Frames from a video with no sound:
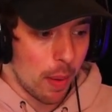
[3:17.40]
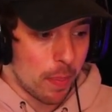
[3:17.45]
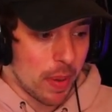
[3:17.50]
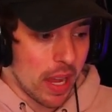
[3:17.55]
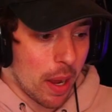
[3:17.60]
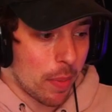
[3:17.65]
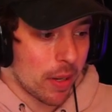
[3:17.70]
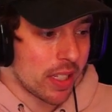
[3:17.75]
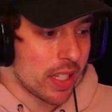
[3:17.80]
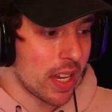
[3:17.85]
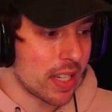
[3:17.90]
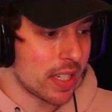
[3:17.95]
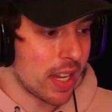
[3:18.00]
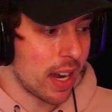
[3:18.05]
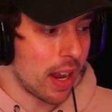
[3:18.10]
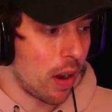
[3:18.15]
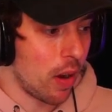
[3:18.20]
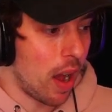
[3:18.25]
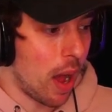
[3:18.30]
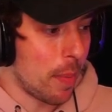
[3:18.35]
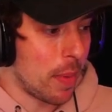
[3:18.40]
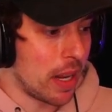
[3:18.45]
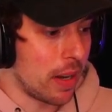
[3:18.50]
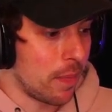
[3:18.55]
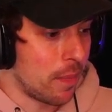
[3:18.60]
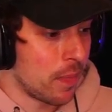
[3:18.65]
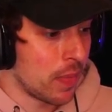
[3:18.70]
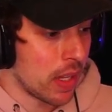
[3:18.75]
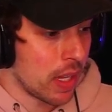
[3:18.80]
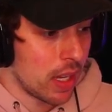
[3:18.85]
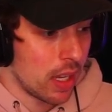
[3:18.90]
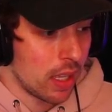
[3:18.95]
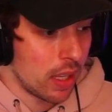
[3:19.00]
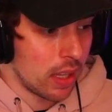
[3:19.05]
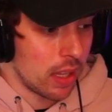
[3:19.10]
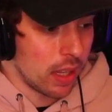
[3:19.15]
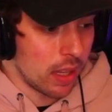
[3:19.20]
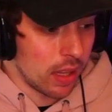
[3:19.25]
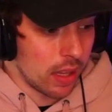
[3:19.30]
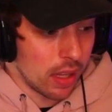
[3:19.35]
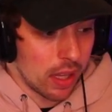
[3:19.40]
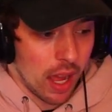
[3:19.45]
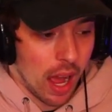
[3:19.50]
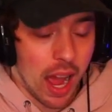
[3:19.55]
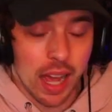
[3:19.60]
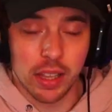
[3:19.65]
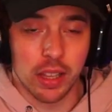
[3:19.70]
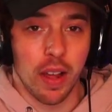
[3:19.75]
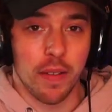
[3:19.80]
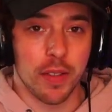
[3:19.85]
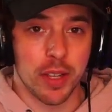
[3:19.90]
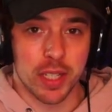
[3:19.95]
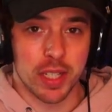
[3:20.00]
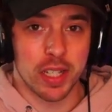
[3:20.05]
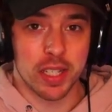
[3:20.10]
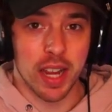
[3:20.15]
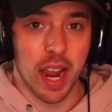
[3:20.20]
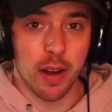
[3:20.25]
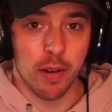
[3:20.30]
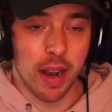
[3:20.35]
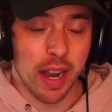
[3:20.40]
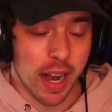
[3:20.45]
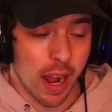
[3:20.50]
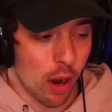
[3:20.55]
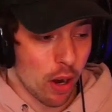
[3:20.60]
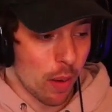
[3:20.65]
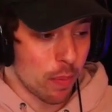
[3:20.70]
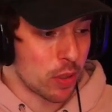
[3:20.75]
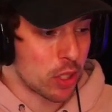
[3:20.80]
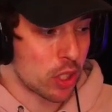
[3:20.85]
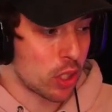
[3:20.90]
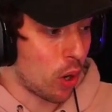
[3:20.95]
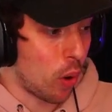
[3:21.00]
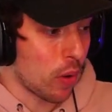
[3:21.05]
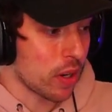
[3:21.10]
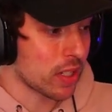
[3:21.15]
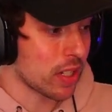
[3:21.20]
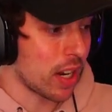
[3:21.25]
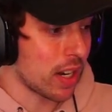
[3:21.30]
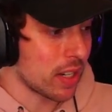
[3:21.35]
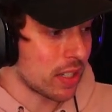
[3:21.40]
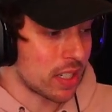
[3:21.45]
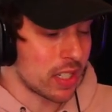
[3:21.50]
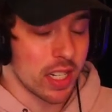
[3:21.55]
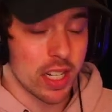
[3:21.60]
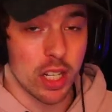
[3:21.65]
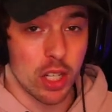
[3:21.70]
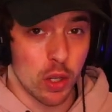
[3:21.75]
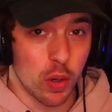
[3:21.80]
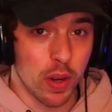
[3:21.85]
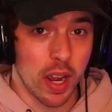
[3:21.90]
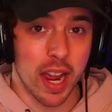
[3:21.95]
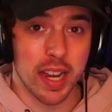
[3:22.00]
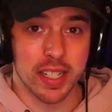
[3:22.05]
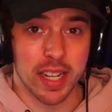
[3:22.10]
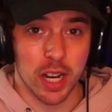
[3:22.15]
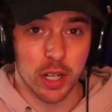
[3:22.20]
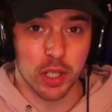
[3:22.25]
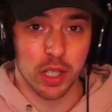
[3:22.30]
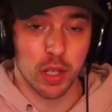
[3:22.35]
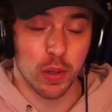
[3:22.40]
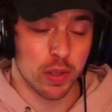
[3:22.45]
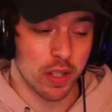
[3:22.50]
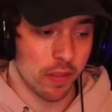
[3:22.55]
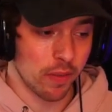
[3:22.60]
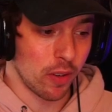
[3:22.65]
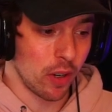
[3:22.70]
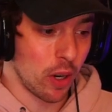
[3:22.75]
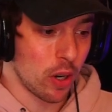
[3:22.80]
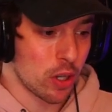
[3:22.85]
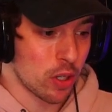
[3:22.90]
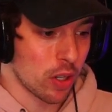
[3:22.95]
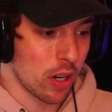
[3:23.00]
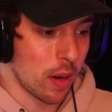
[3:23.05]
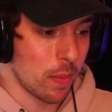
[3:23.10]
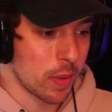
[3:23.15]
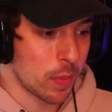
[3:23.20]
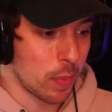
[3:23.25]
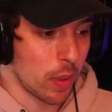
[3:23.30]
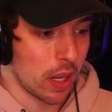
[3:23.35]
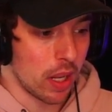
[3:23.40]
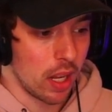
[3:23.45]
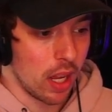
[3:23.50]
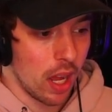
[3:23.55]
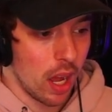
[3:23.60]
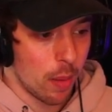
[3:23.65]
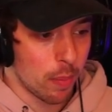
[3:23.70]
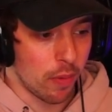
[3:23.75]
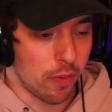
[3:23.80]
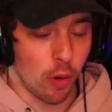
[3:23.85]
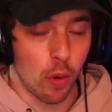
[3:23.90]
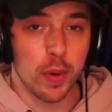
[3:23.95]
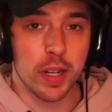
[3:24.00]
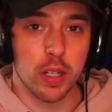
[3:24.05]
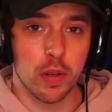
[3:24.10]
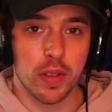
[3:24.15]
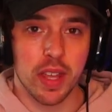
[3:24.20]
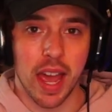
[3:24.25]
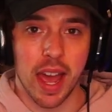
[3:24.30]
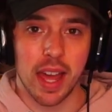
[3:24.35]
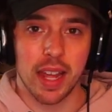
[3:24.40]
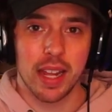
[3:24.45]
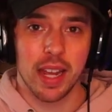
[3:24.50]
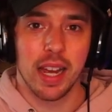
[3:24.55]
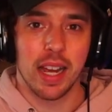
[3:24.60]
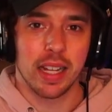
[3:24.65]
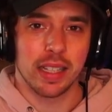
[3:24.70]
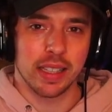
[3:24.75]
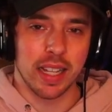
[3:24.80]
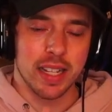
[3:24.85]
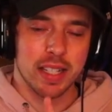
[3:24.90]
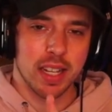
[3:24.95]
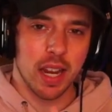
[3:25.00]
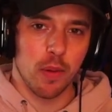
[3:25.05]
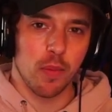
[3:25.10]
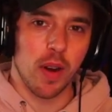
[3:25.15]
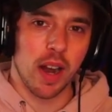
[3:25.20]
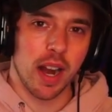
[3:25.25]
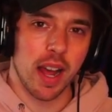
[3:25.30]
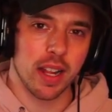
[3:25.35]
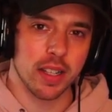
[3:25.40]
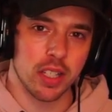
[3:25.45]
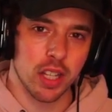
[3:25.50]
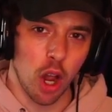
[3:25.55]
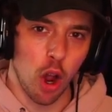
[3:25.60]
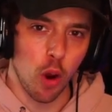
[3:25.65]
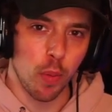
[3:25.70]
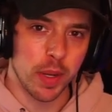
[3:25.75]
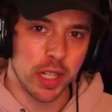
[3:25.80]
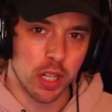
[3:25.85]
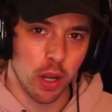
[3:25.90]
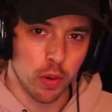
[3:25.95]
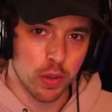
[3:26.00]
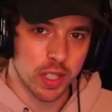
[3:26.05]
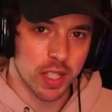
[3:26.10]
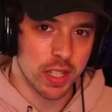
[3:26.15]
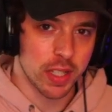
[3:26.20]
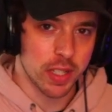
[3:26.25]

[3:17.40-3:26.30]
being able to test that out, I mean, I love this design right now, and I'm so excited to see you guys actually use it for your streams. But before we do that, let's get right on to Obito's